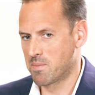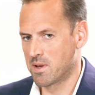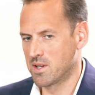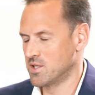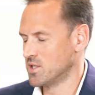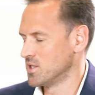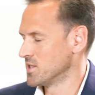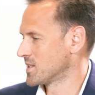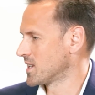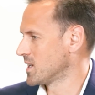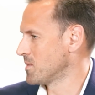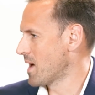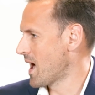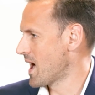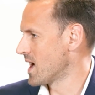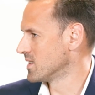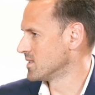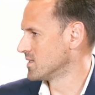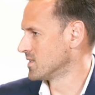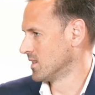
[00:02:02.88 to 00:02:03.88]
pension scheme
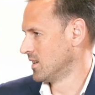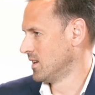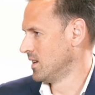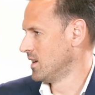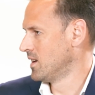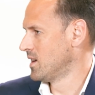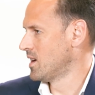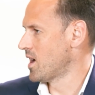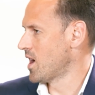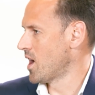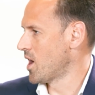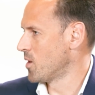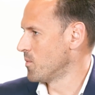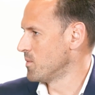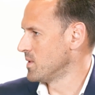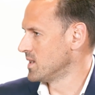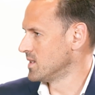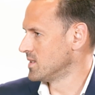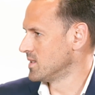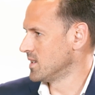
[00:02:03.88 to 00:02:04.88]
has
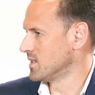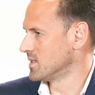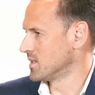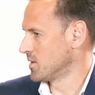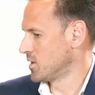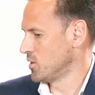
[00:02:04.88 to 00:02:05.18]
is